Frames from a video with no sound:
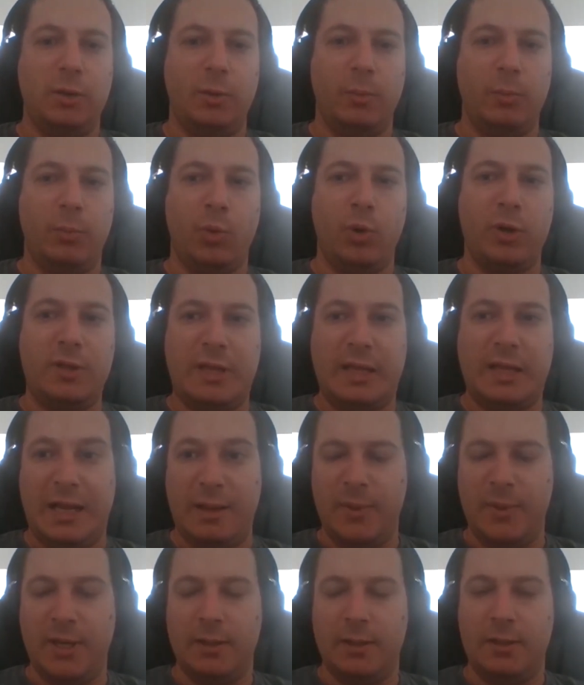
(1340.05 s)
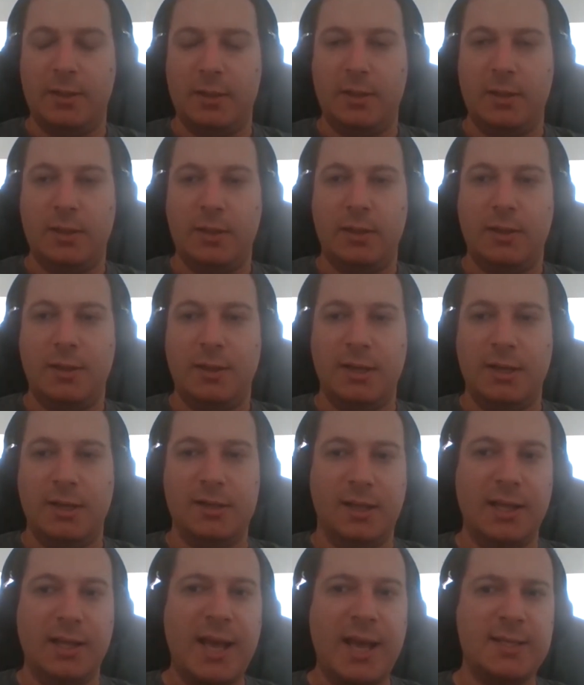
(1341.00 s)
board that I'm in. And
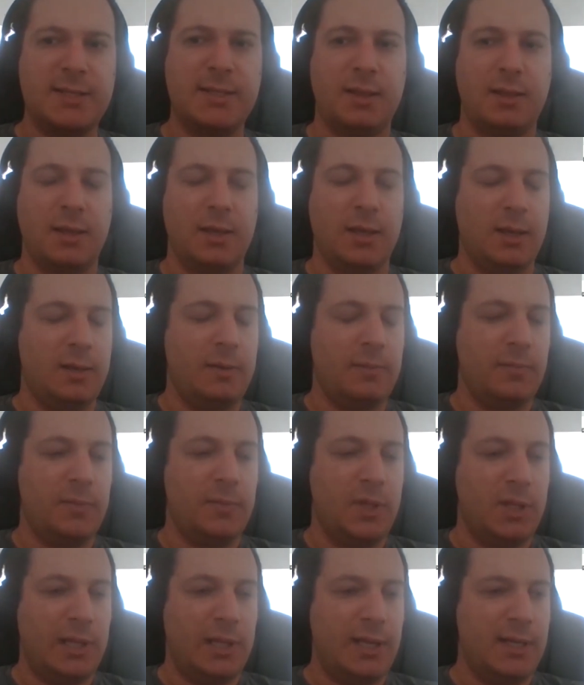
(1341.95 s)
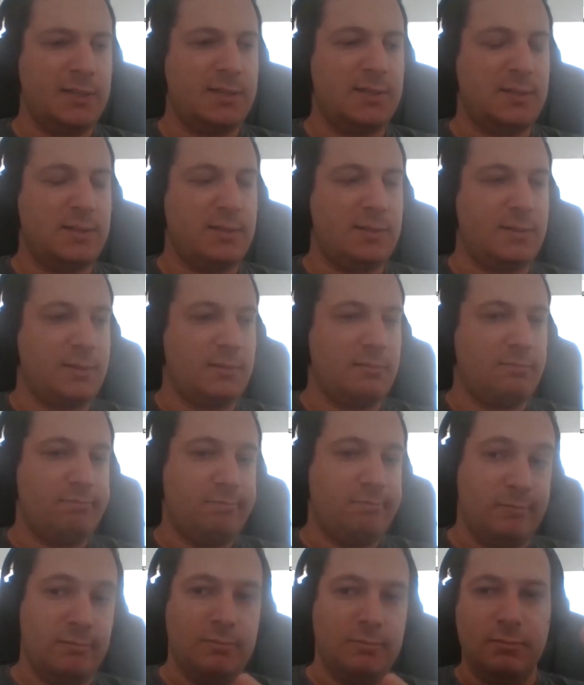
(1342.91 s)
the last thing, the last
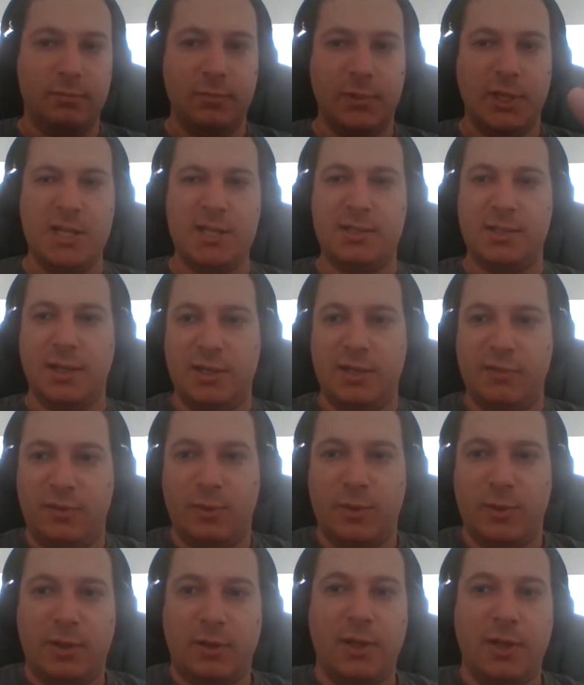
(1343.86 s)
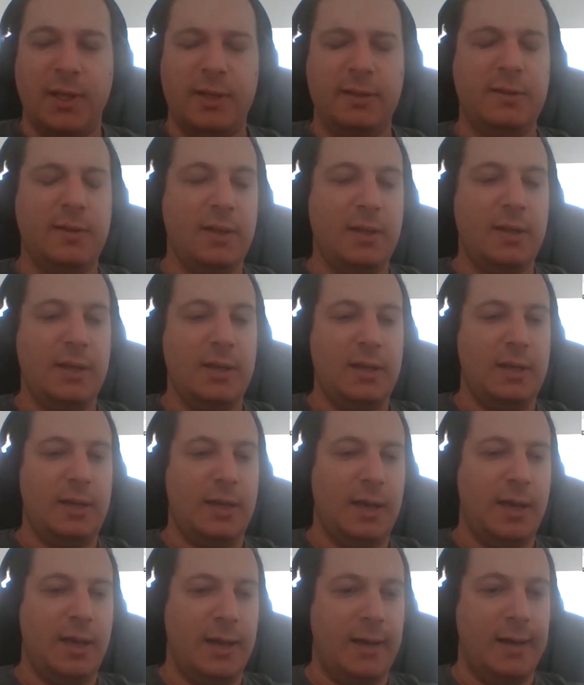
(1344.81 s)
insight, if you want to call it,
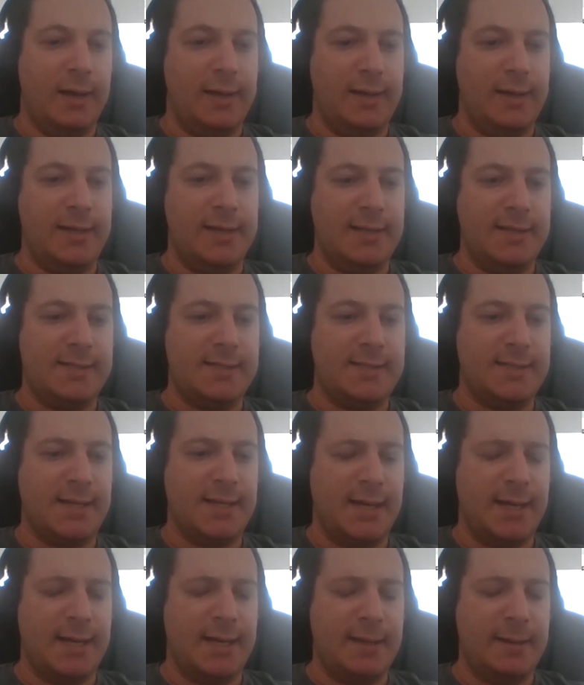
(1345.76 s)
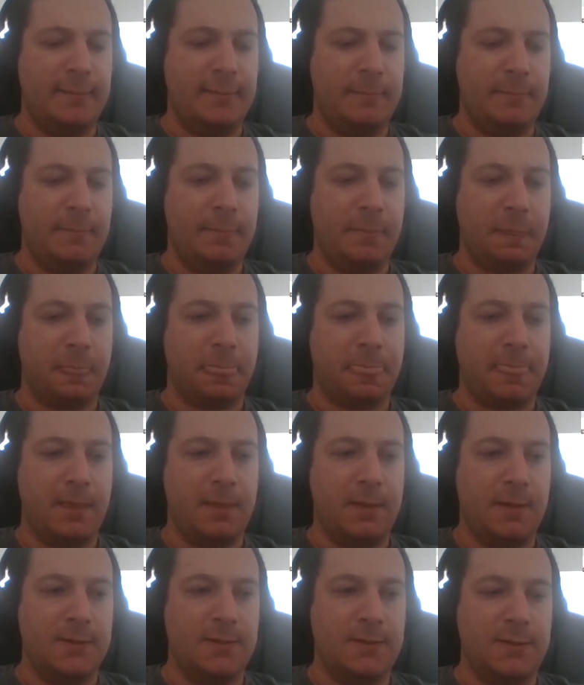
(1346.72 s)
uh, is um,
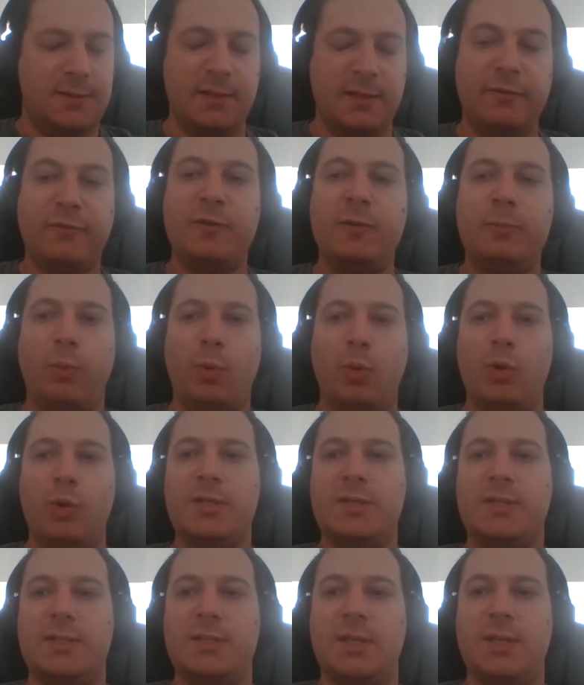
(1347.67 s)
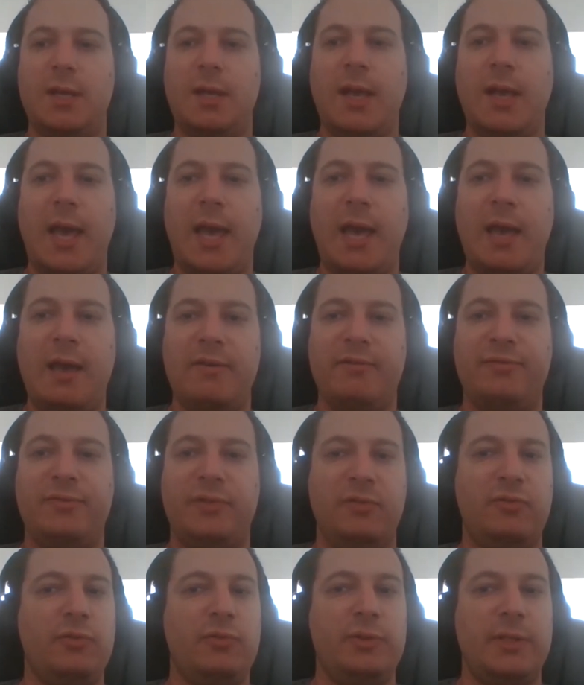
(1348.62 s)
different boards have
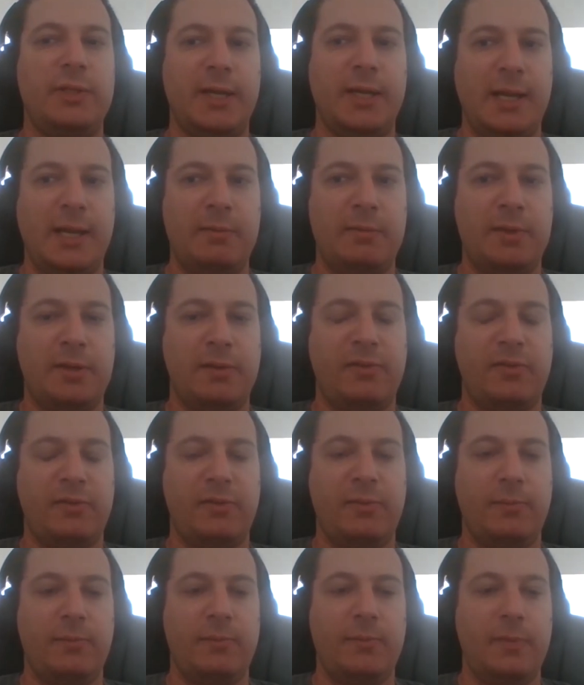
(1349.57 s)
different dynamics,